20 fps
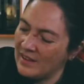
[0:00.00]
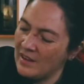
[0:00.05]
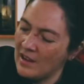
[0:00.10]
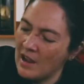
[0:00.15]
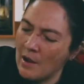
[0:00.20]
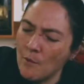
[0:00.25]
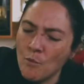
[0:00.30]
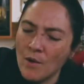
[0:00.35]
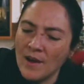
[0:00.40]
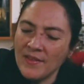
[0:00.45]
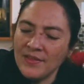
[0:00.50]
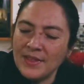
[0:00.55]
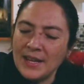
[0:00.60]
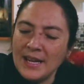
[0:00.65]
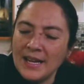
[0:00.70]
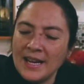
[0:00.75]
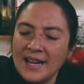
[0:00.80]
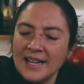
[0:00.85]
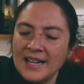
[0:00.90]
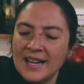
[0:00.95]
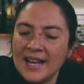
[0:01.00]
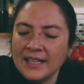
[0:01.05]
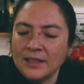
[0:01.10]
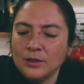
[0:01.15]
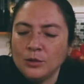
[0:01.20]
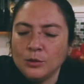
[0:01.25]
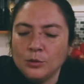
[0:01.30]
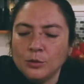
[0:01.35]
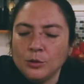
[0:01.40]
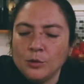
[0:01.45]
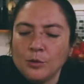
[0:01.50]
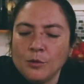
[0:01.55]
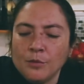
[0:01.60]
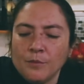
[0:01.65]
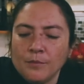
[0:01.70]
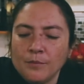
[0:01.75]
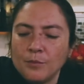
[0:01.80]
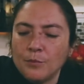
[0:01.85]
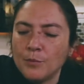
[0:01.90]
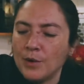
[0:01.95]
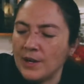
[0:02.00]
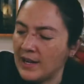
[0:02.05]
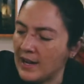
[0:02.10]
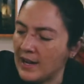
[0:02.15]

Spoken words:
And one thing I like to do when